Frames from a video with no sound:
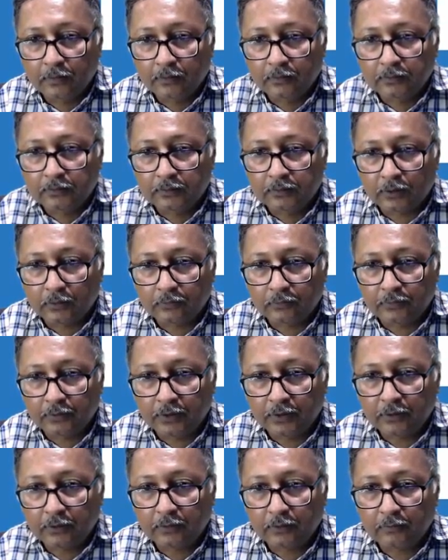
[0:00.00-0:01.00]

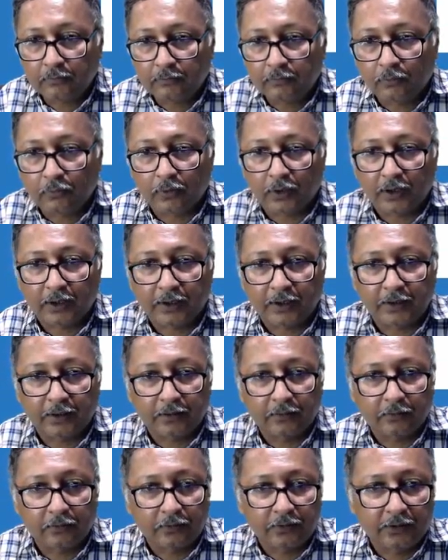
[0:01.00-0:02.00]
1400.
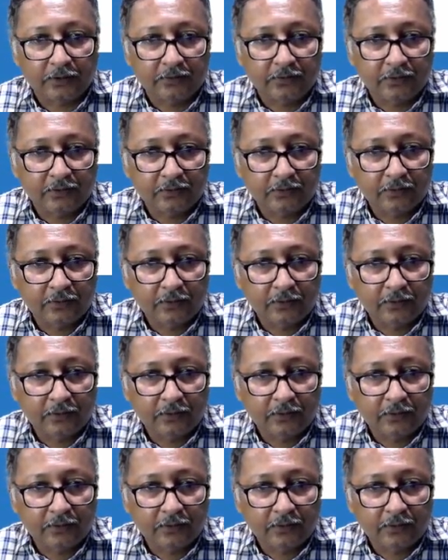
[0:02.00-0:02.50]
So this is